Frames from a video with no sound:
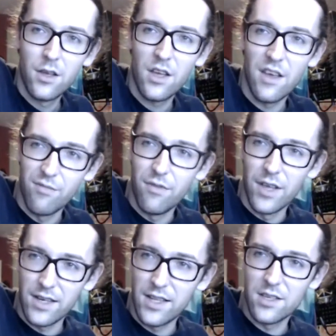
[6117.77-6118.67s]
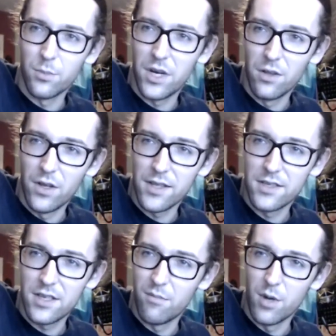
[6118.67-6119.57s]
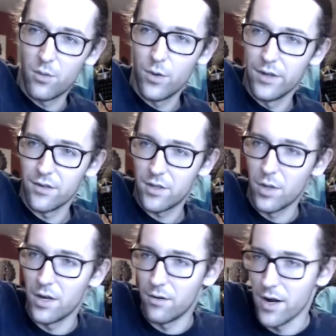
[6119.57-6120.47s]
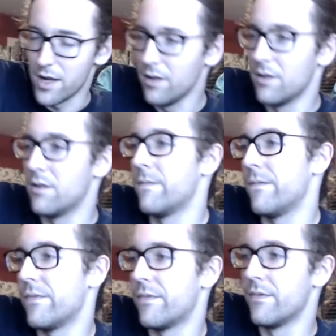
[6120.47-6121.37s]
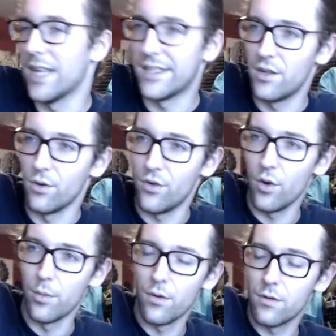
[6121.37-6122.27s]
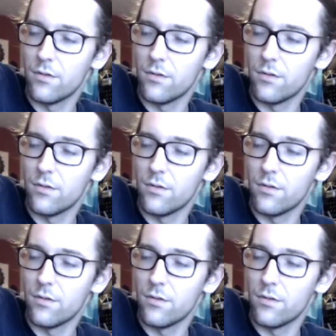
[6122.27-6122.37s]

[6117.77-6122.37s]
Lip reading: if like get somebody to look and see if both wheels are spinning, right? That's still doable.